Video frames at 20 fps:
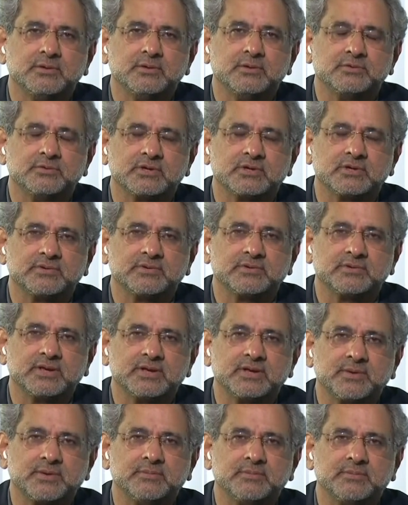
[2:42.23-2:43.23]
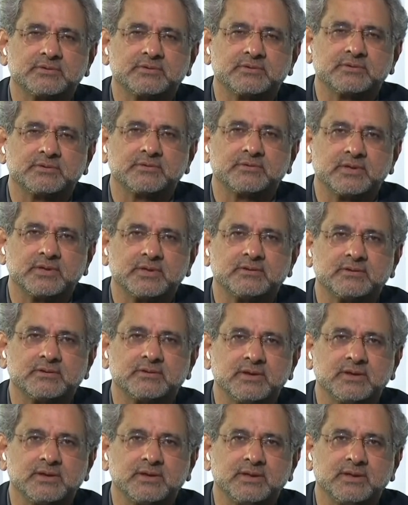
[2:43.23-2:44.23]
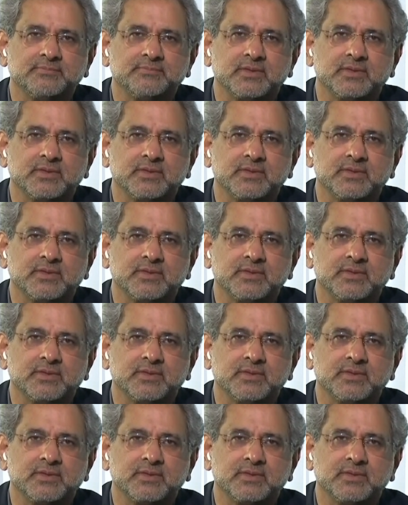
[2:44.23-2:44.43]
who served as the Prime Minister of the country,